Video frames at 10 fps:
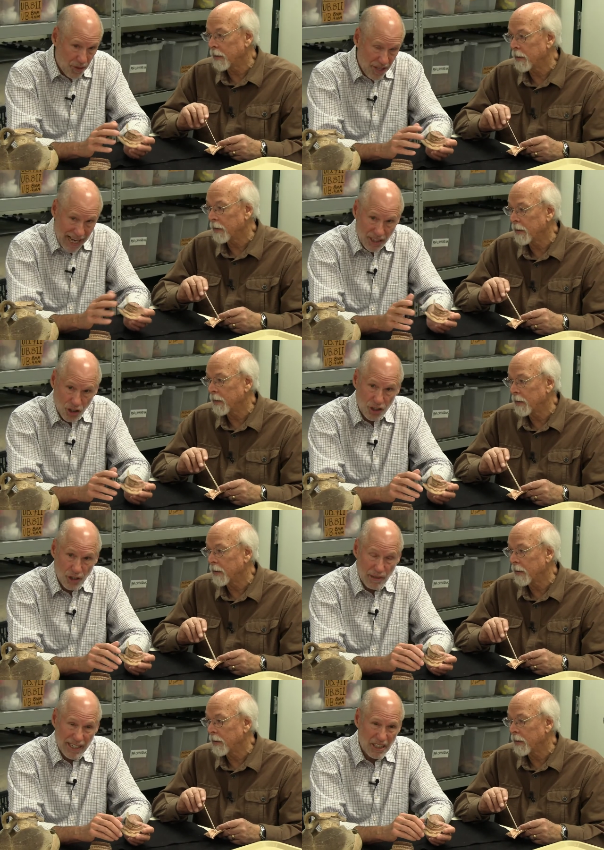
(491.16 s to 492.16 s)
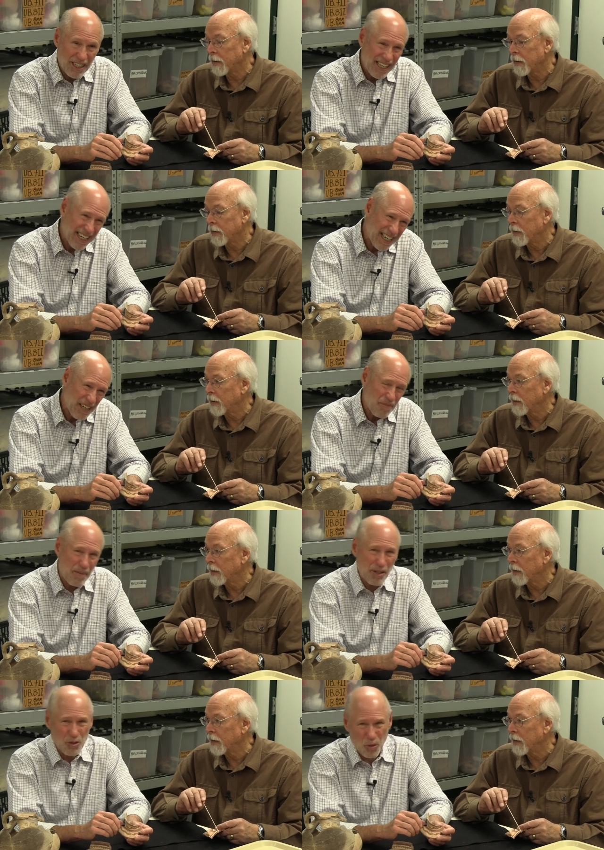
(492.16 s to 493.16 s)
Speaker 1: the ancient Near East, uh,
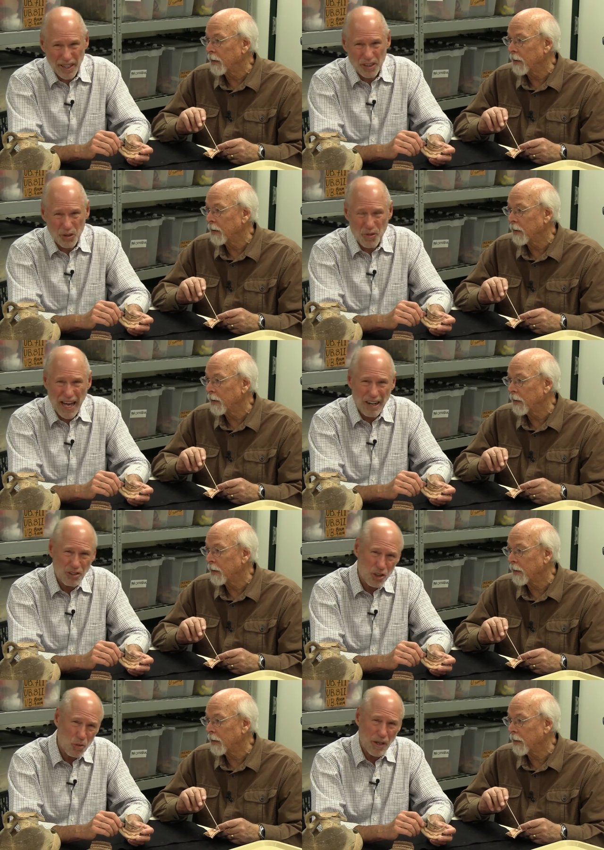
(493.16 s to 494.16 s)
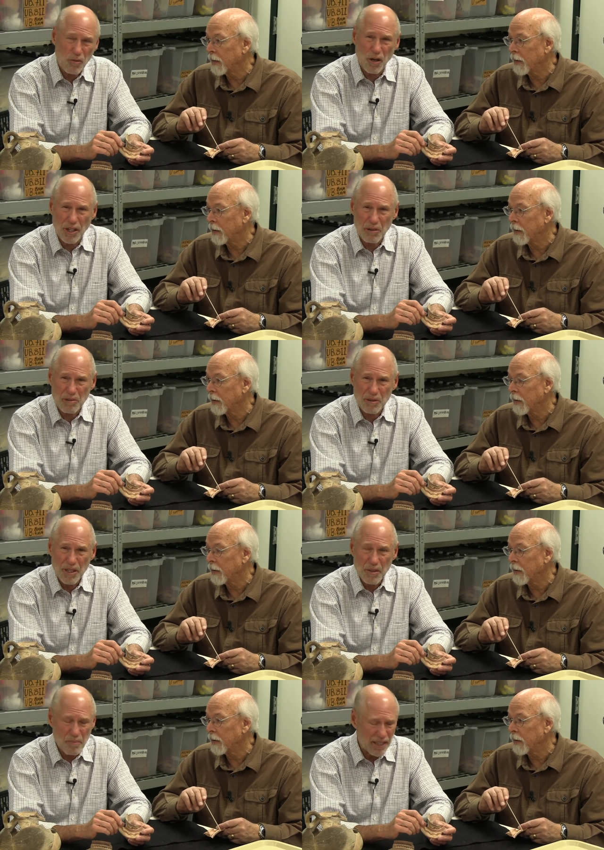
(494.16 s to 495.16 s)
maybe 20, 2000, 2100
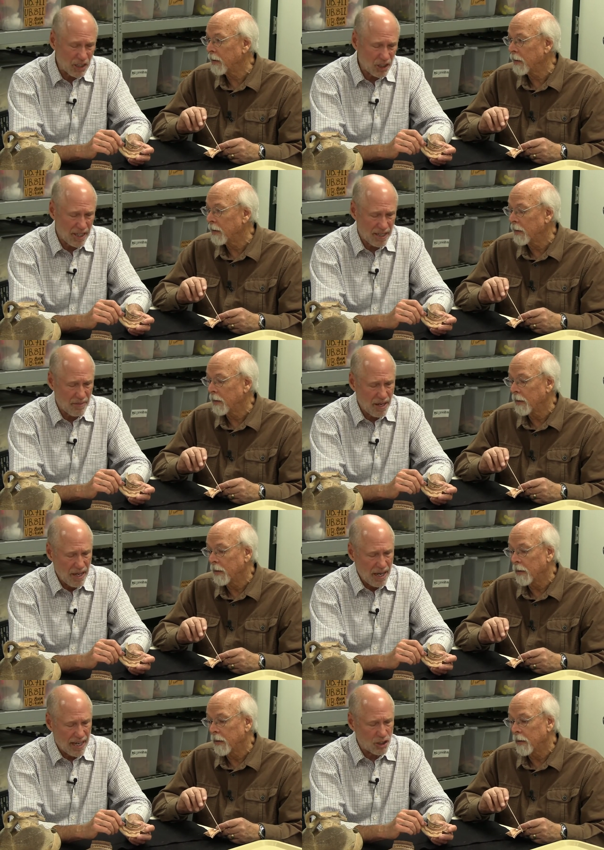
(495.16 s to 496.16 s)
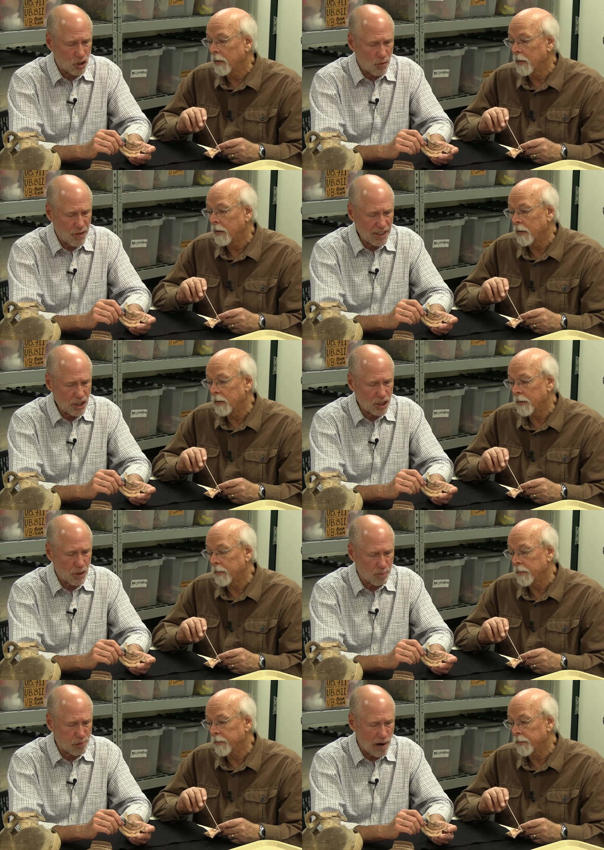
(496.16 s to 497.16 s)
BC. And so this is
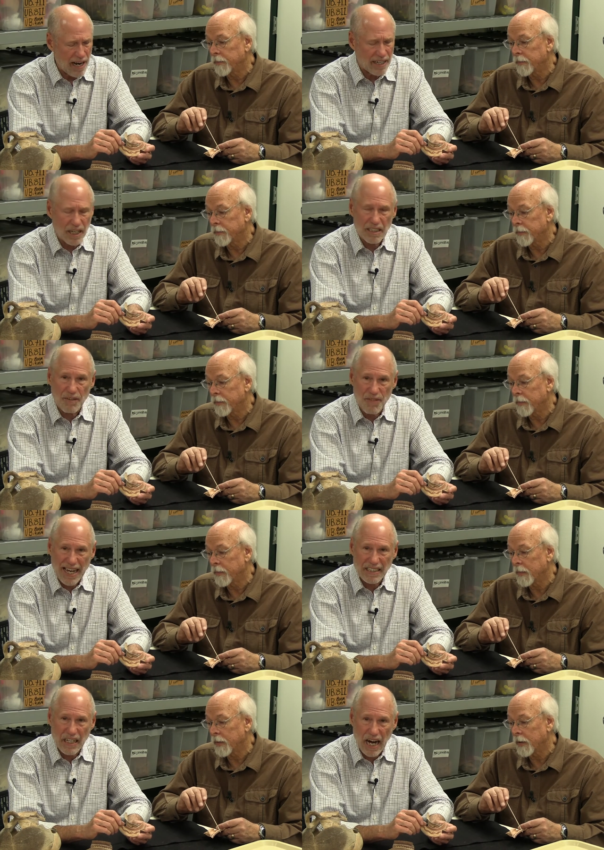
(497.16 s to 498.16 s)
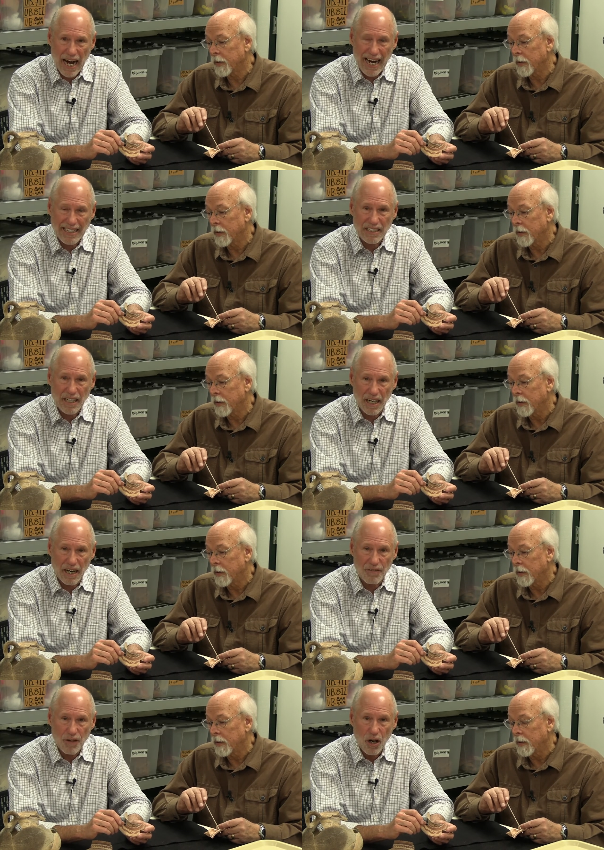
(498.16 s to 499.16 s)
a product of that kind
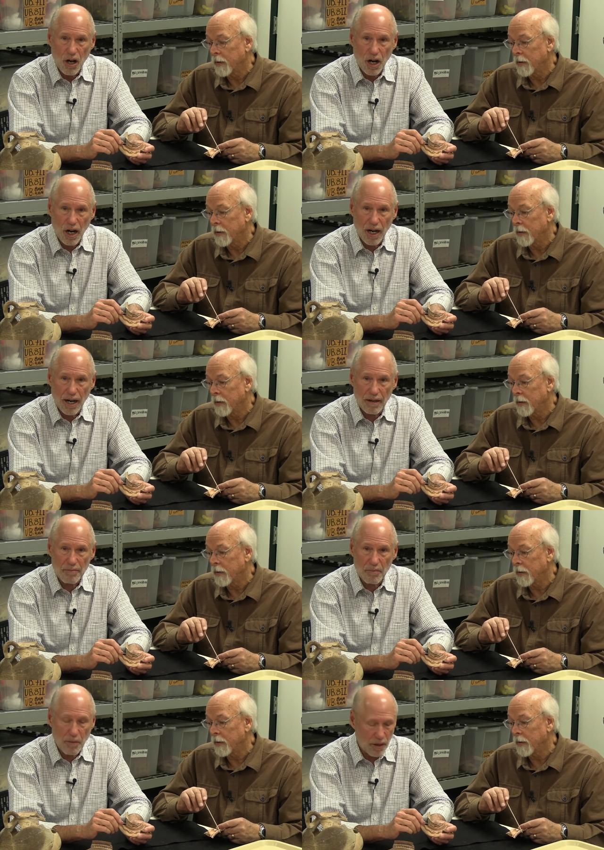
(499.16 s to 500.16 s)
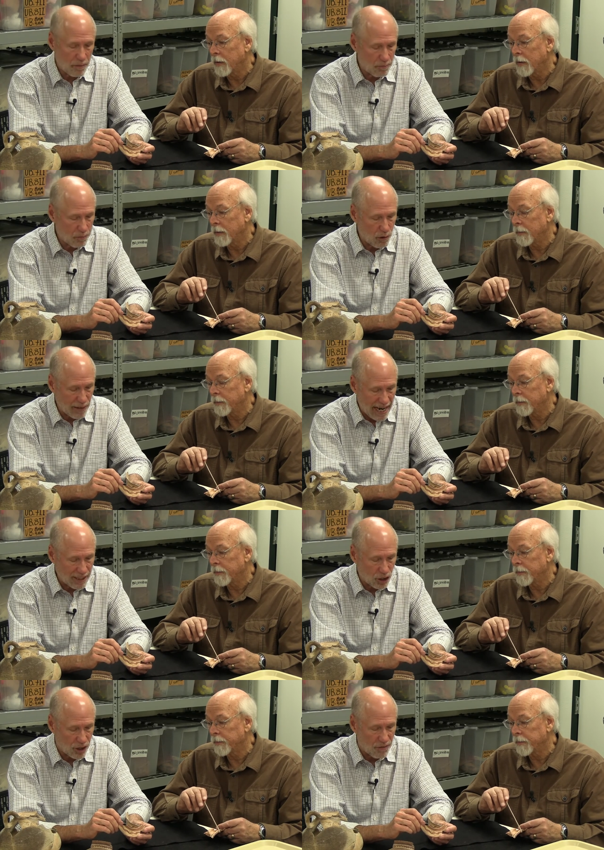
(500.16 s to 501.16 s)
of uh, uh,
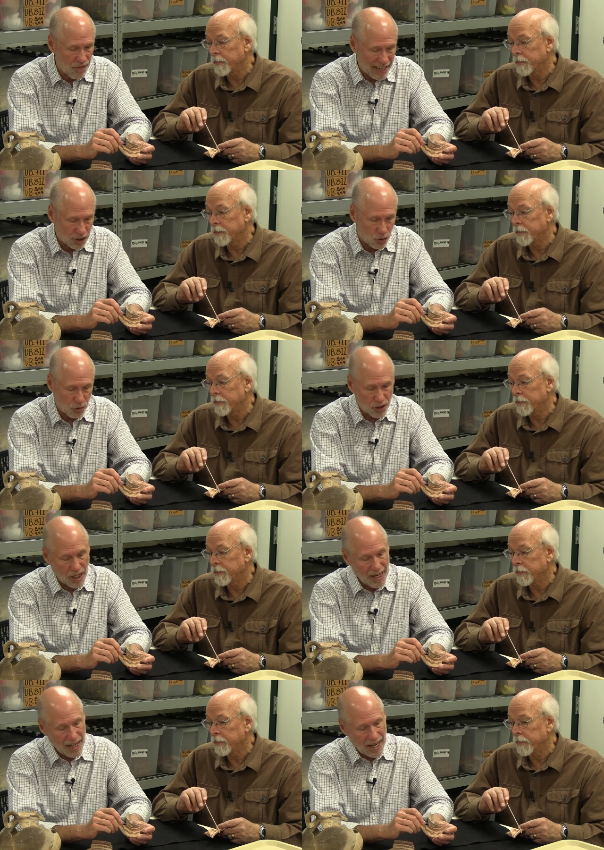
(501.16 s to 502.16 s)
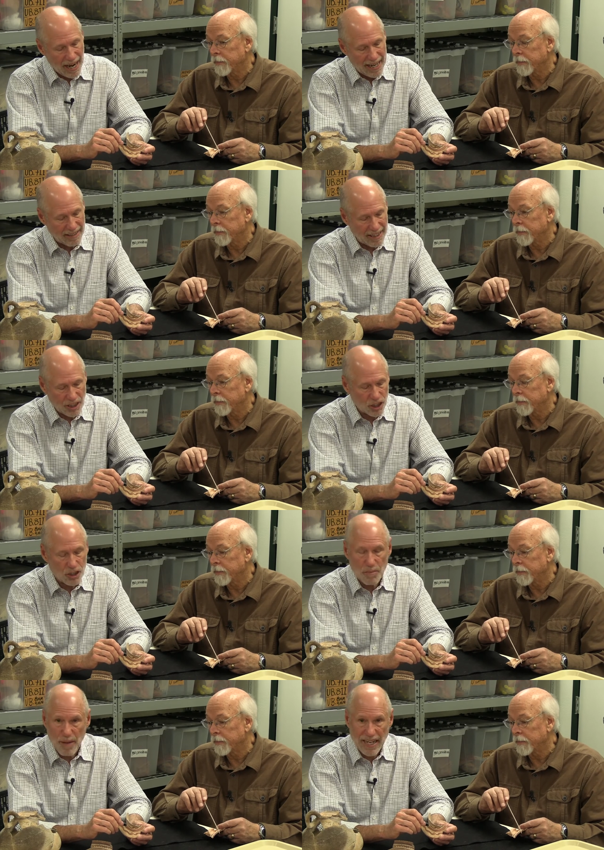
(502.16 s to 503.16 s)
creation of vessels. And this
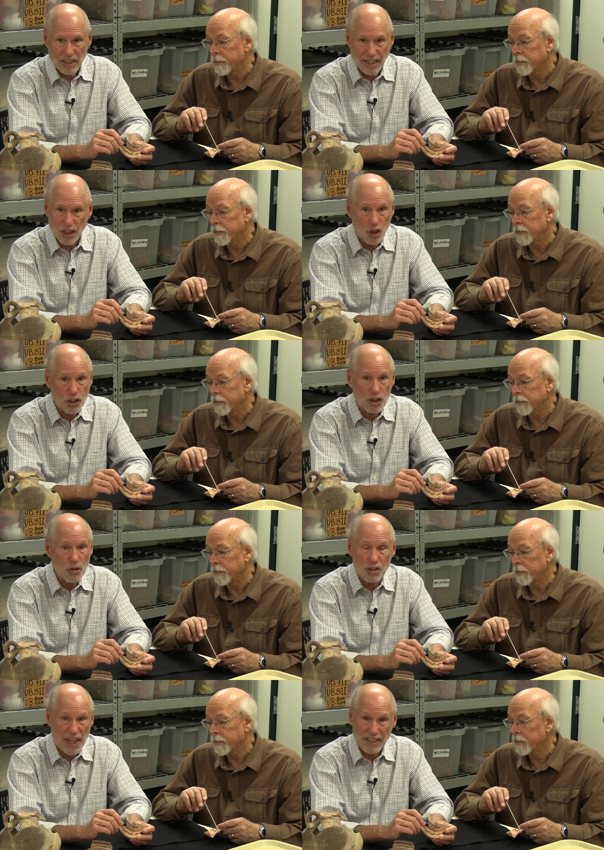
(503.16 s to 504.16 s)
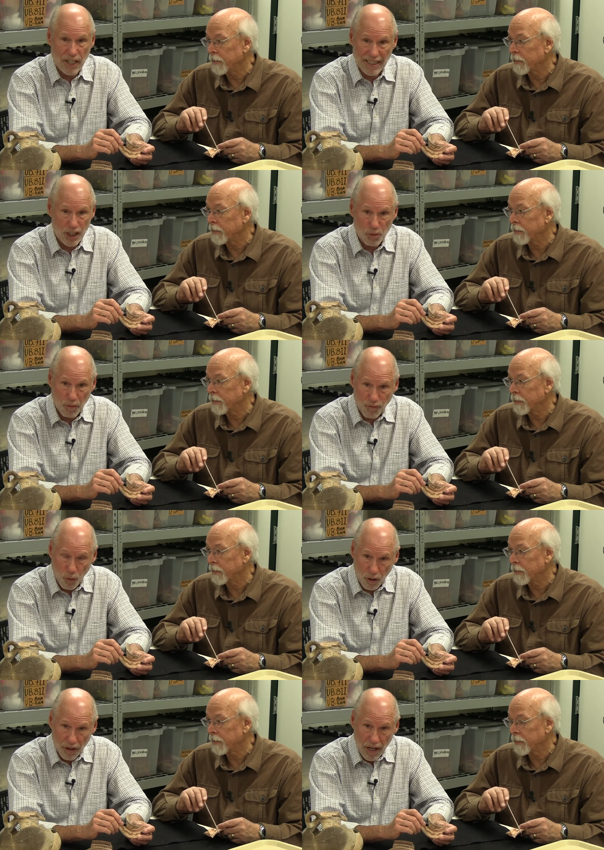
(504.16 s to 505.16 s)
is amazing. They couldn't do things like this
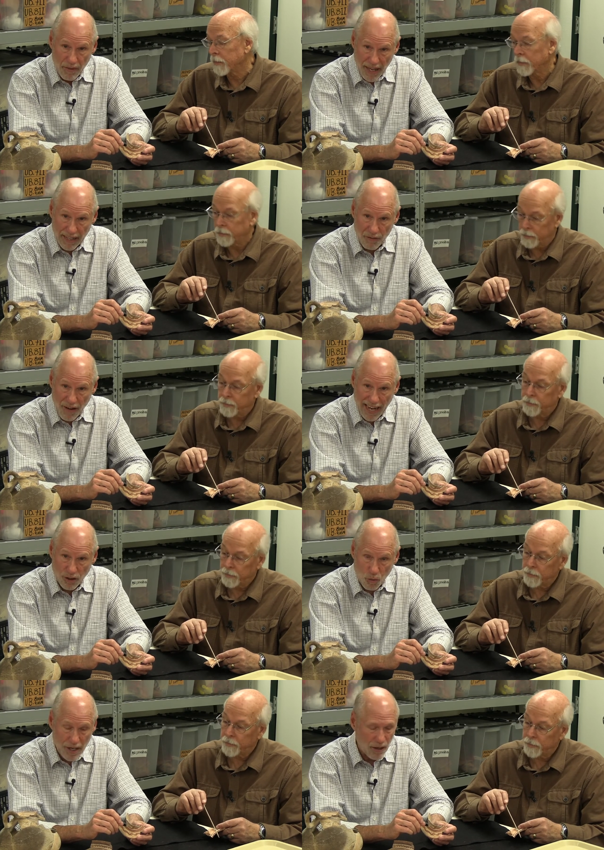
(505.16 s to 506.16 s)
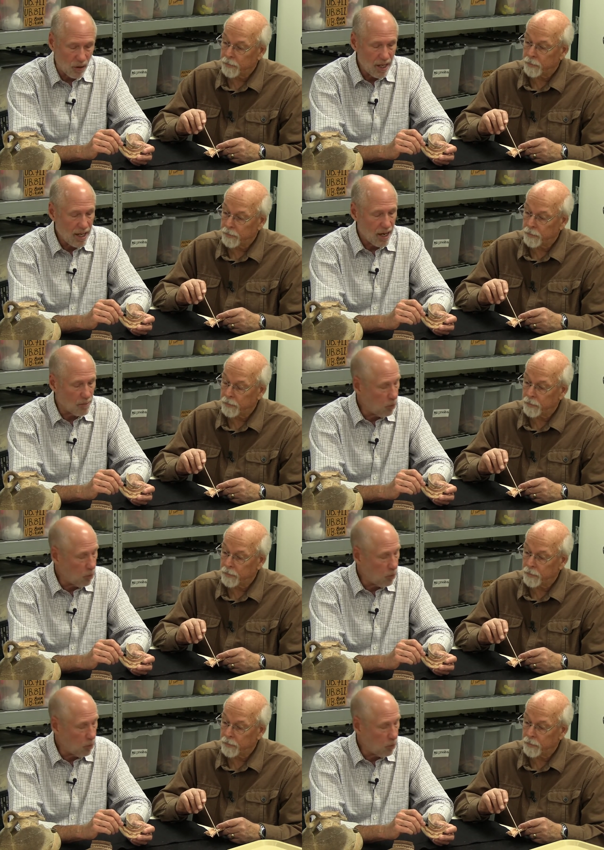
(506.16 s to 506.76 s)
before they had a fast wheel. And